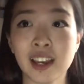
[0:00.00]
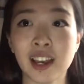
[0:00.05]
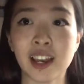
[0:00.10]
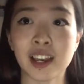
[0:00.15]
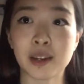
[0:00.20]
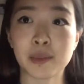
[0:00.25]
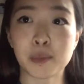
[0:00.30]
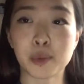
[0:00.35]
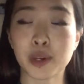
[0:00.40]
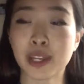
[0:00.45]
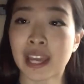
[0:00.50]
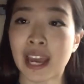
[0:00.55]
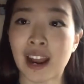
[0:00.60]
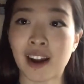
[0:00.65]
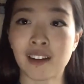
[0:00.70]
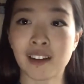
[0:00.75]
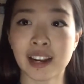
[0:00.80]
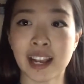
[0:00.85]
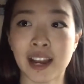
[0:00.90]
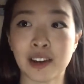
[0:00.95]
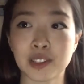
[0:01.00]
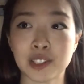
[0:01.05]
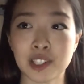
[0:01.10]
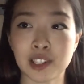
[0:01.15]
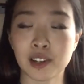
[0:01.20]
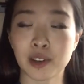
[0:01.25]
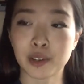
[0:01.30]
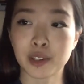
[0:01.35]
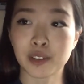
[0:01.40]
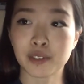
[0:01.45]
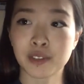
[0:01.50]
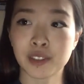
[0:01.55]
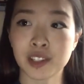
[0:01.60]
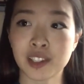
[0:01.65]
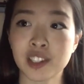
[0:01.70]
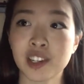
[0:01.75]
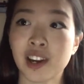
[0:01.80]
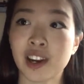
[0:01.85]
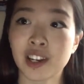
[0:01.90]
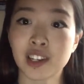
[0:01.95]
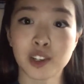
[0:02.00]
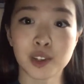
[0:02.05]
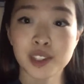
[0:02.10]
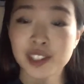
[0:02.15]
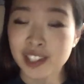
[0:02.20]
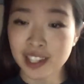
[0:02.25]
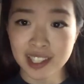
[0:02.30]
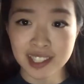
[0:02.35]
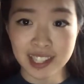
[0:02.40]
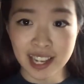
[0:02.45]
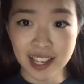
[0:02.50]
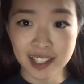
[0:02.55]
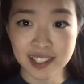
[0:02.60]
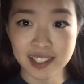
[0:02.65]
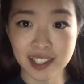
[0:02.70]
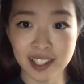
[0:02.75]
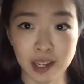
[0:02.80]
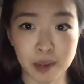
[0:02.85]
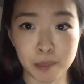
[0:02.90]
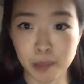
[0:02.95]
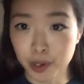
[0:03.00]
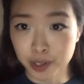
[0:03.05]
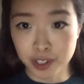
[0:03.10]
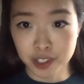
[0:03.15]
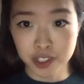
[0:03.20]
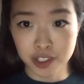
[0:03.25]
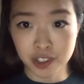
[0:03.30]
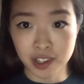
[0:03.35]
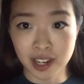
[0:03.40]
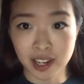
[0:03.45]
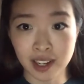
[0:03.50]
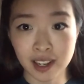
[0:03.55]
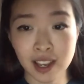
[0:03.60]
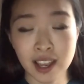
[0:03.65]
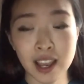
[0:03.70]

We carry out a lot of the diagnostic testing and monitoring,